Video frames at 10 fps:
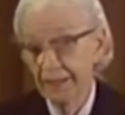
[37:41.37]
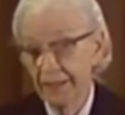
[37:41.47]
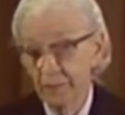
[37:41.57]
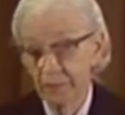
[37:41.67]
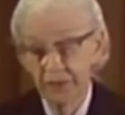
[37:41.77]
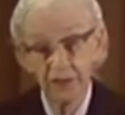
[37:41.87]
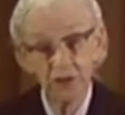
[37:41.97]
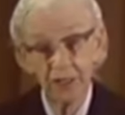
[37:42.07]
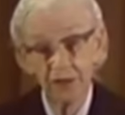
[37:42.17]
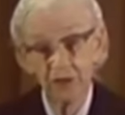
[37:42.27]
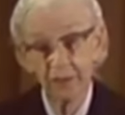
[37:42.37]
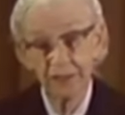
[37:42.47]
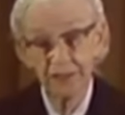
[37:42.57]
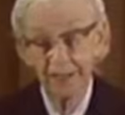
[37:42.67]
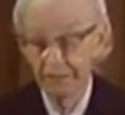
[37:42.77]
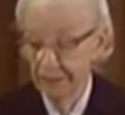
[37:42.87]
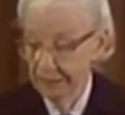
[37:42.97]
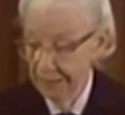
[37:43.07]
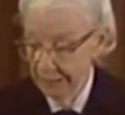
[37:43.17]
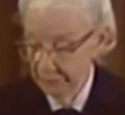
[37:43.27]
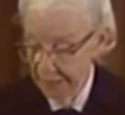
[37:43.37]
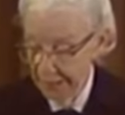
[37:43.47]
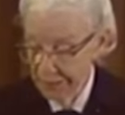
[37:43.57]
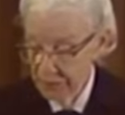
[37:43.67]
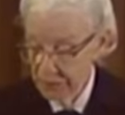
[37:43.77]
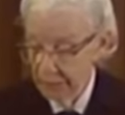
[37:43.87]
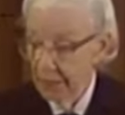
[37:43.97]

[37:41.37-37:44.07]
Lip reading: attempted to change U.S. Navy into NBS,